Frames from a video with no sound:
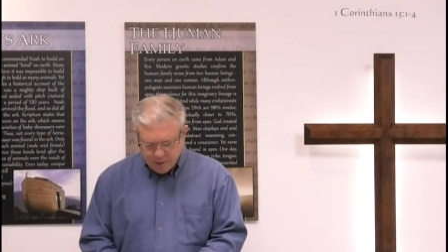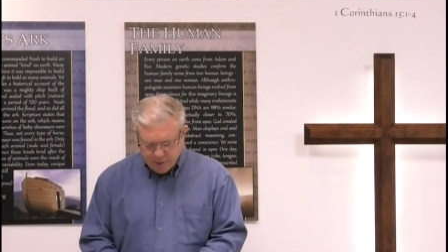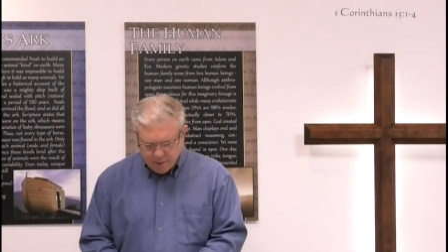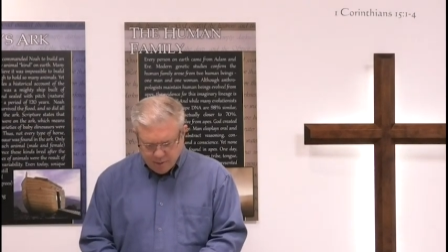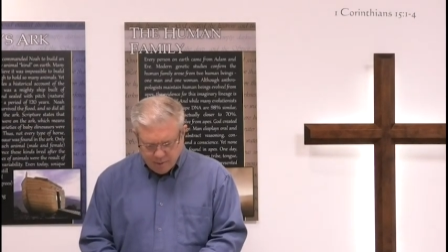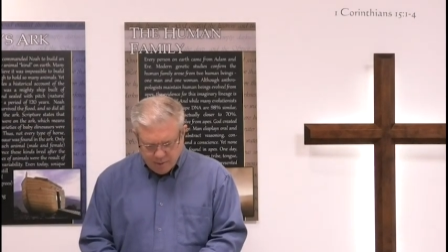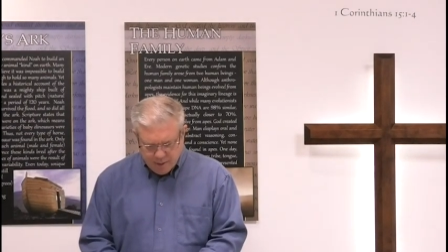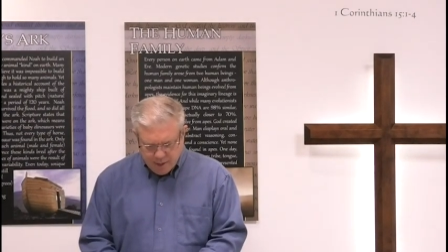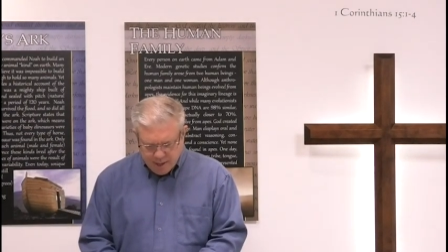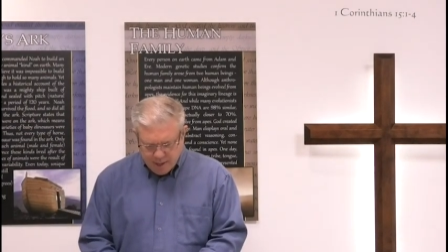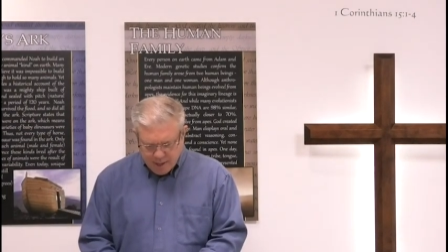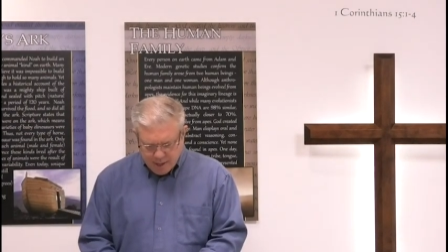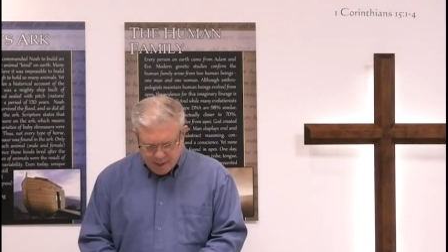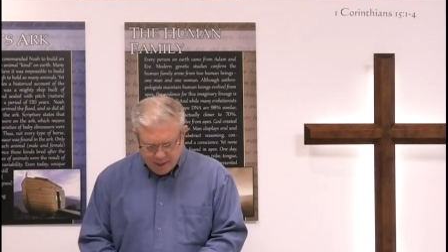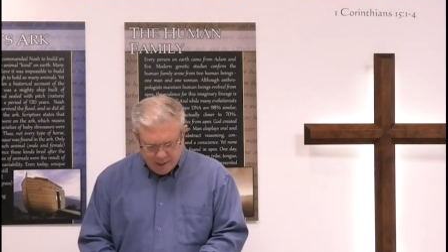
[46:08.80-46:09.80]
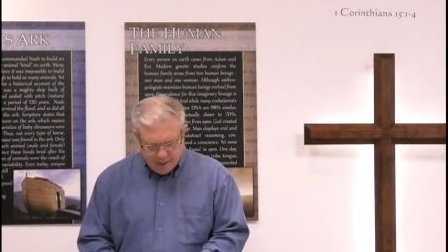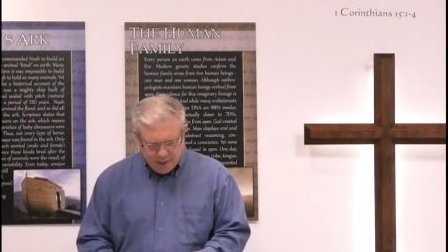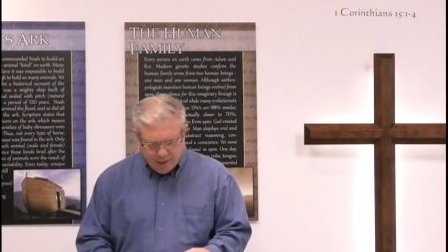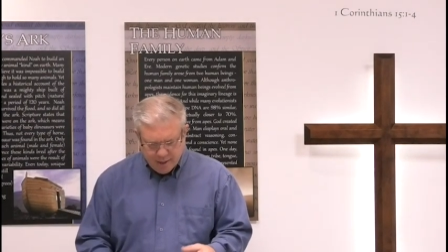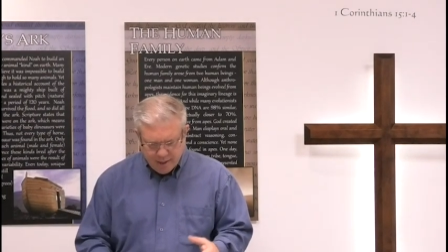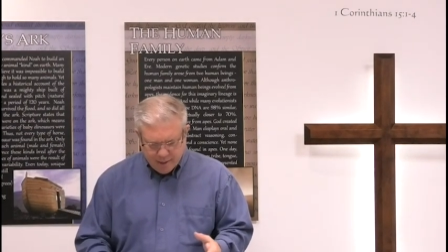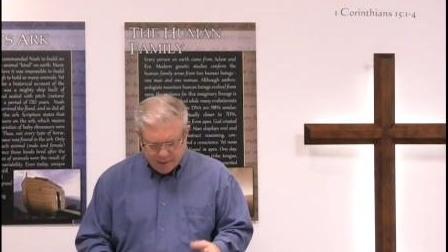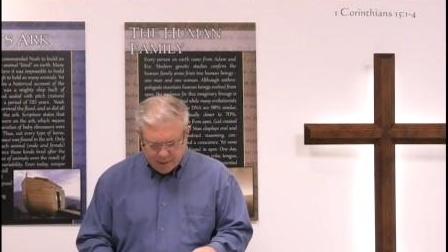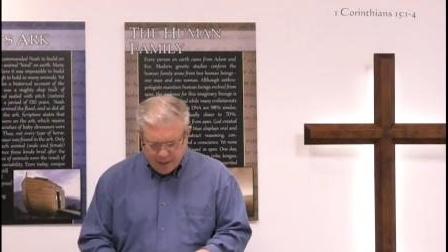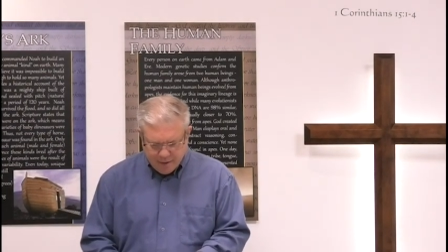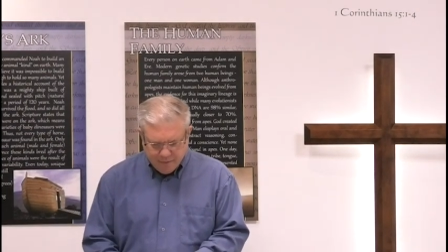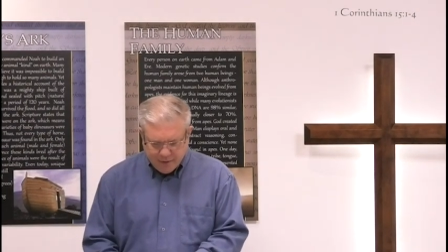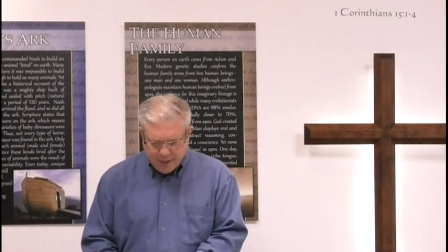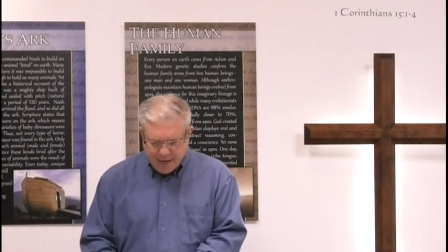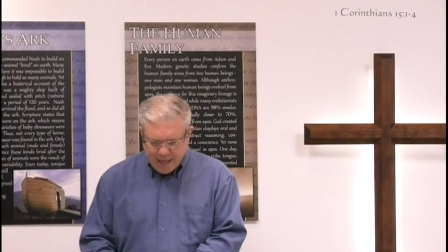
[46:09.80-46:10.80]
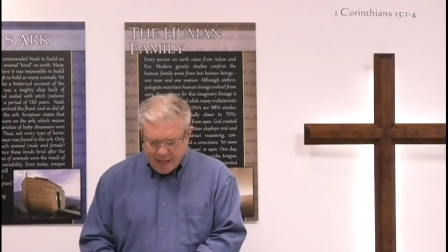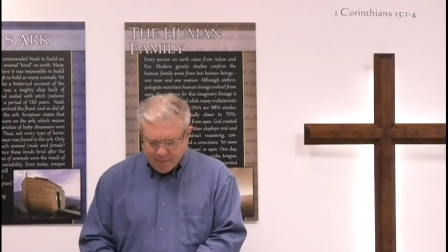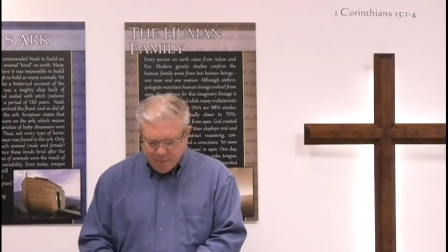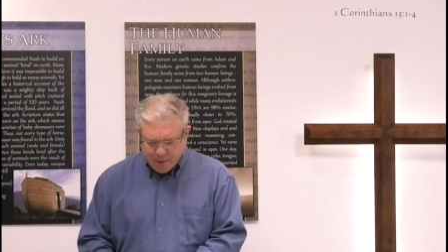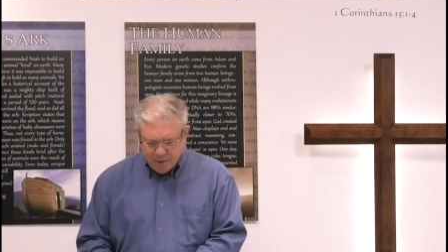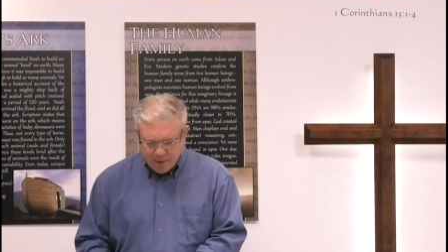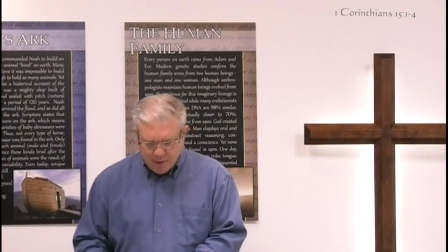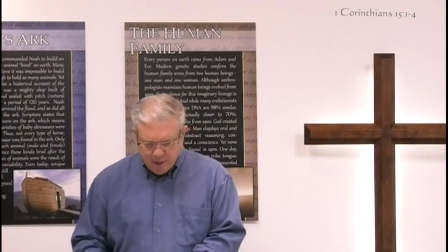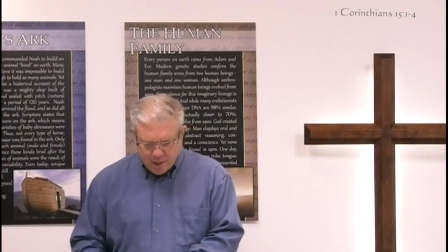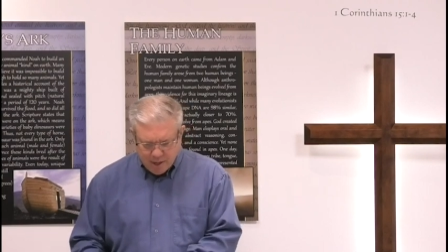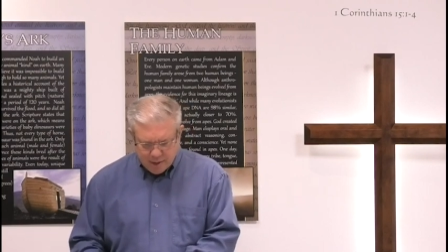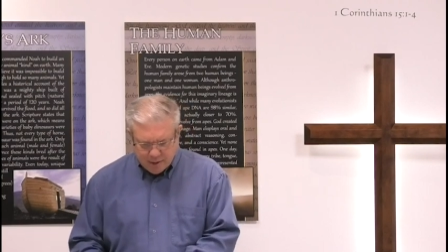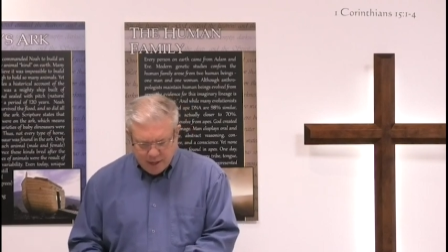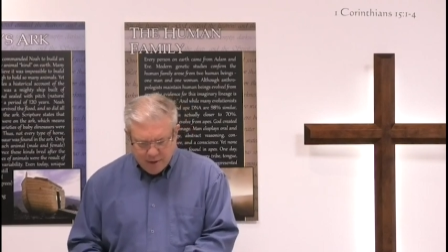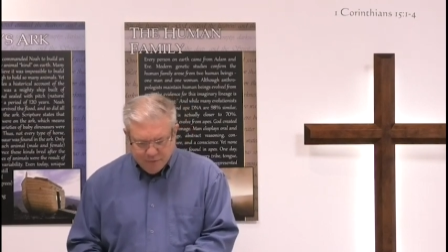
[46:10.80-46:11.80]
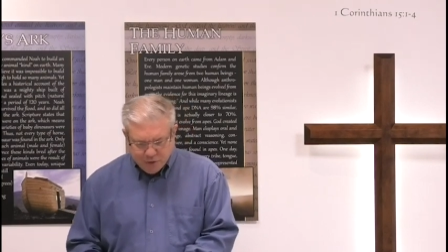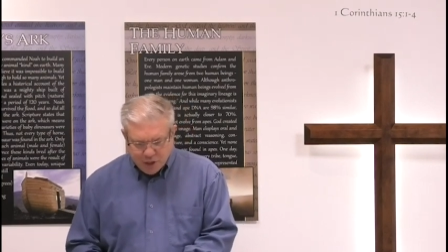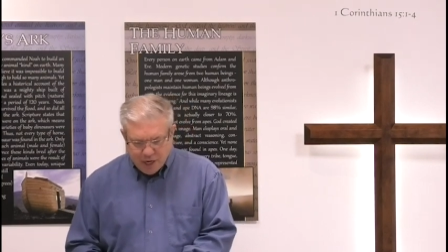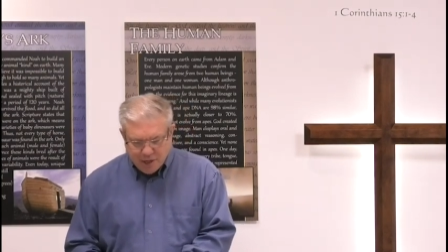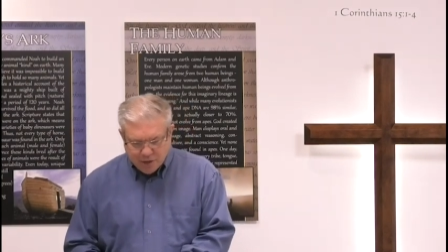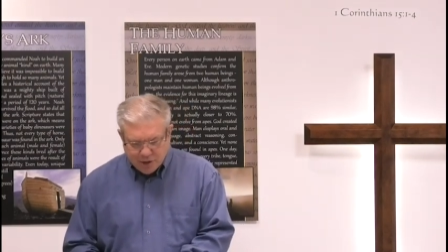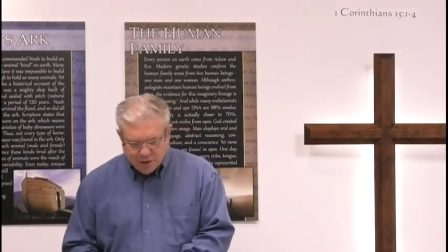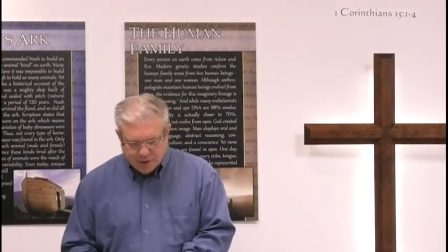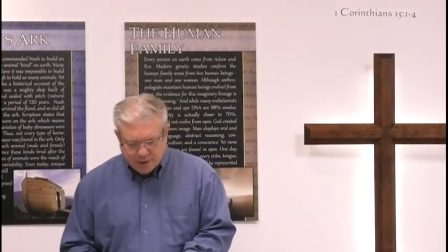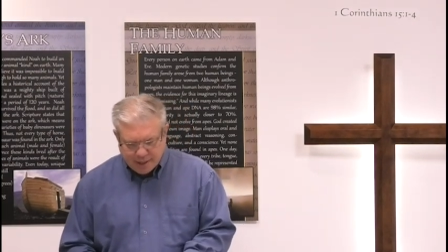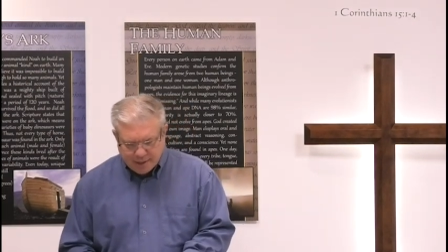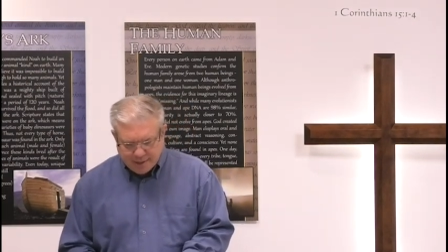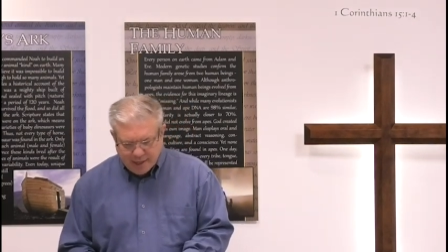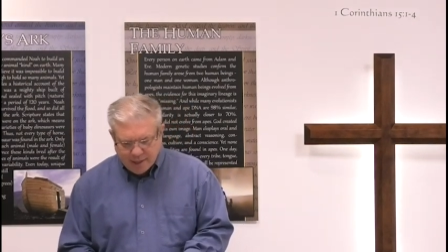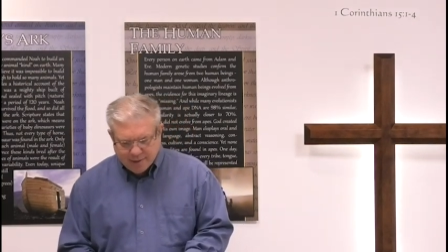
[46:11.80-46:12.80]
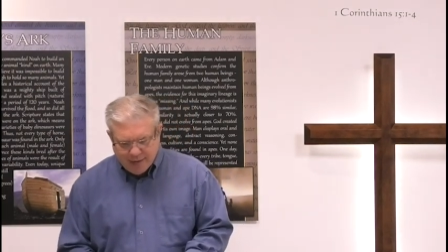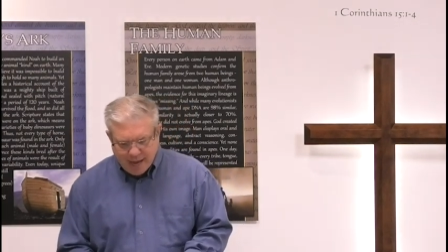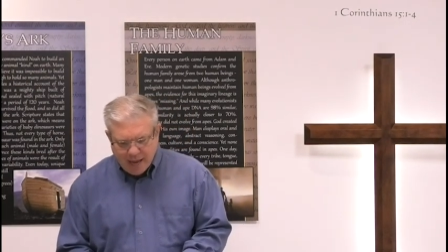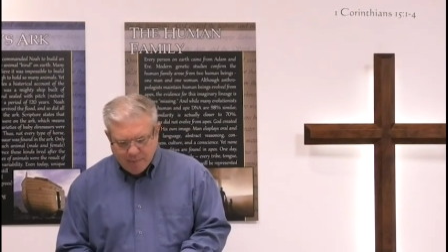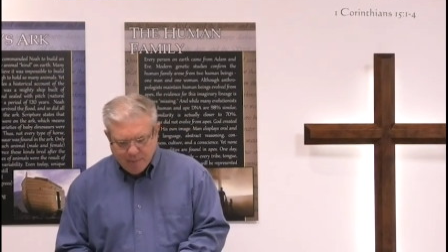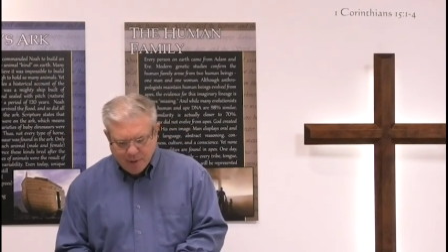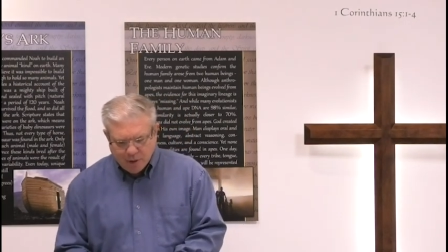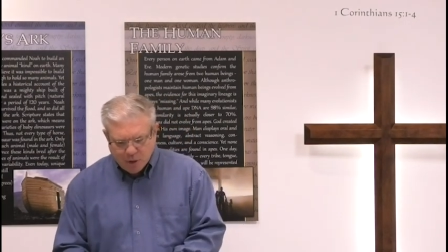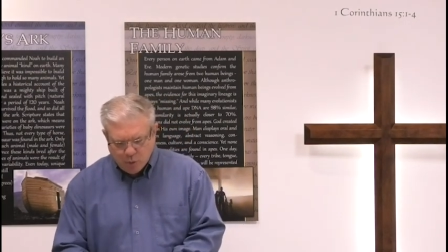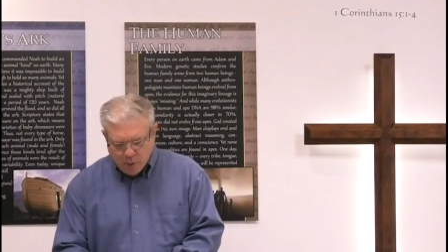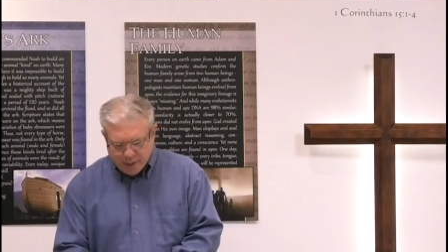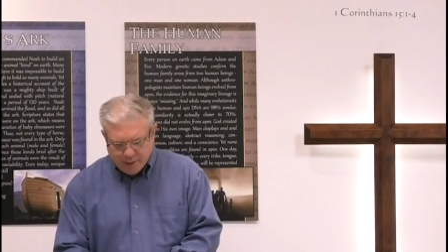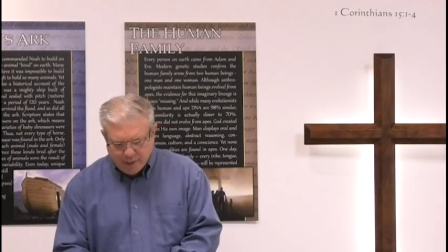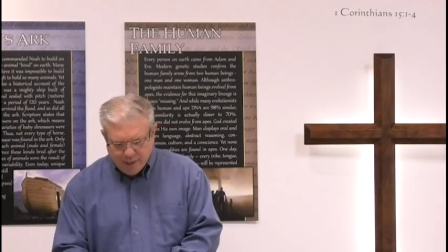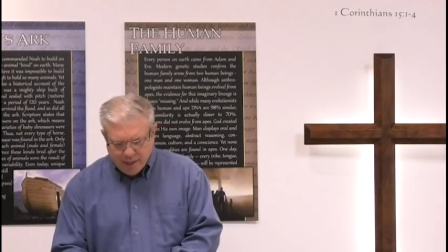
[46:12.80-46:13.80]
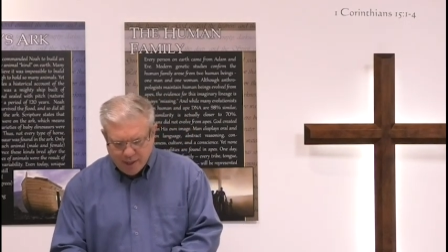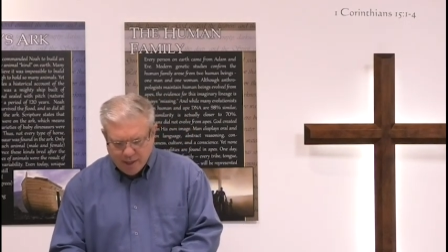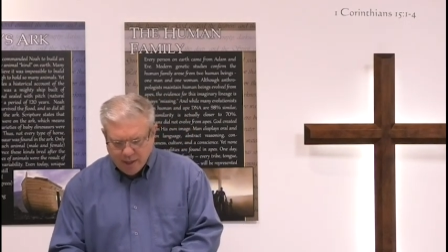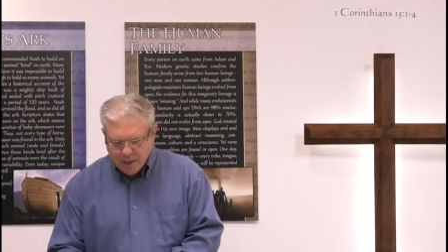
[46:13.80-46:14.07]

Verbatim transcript: you know, life can happen, life changes does happen quickly.